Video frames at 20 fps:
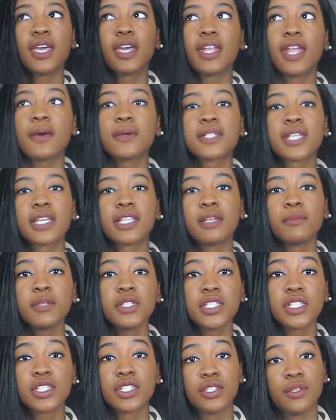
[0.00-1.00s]
And I was like, let me
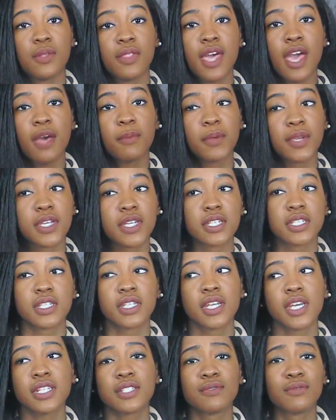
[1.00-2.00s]
just do that, because
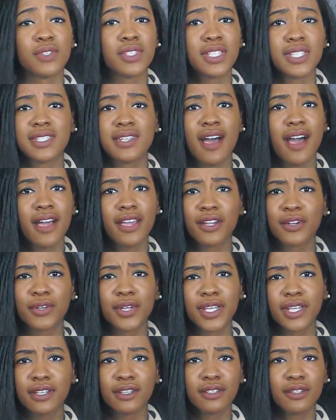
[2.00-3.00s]
it gets really
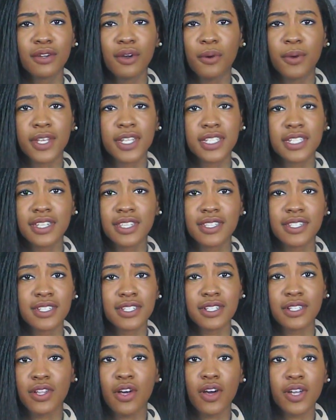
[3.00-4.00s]
tiring going to the
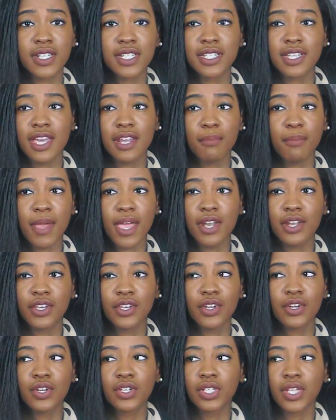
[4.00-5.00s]
salon to get a
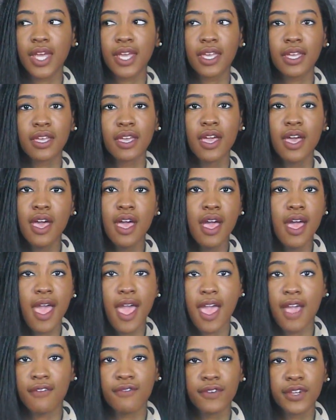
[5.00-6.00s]
manicure like
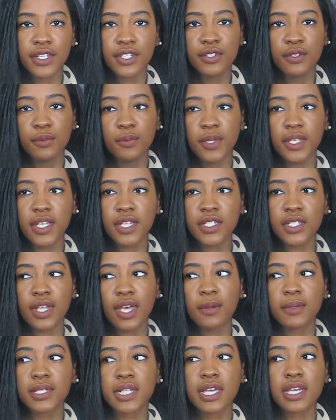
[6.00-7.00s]
every 2 weeks. So
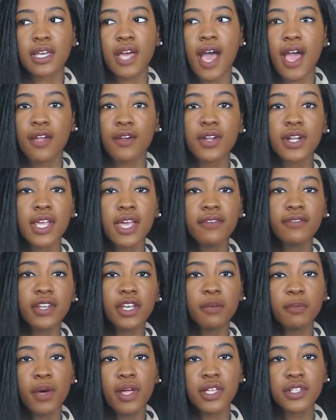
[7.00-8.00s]
I was like, I already have nail
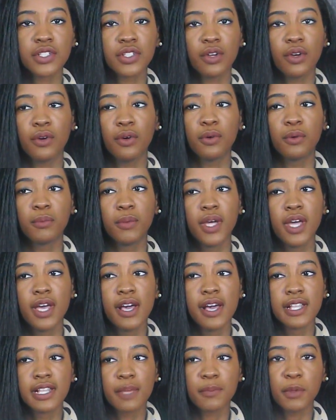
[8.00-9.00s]
polish at home.
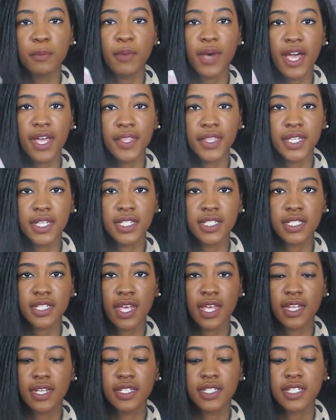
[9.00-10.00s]
Let me buy this
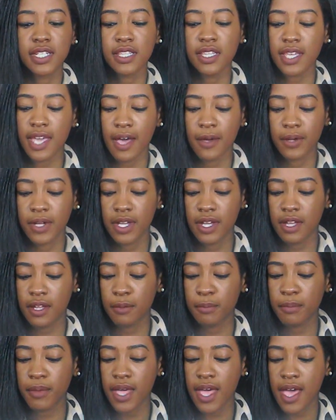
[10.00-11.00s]
and see the
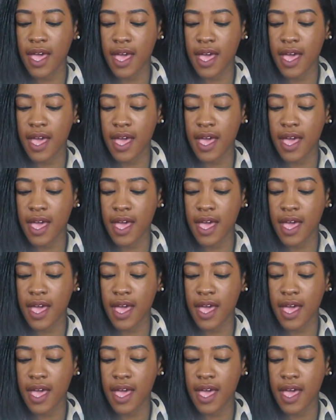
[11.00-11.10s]
outcome.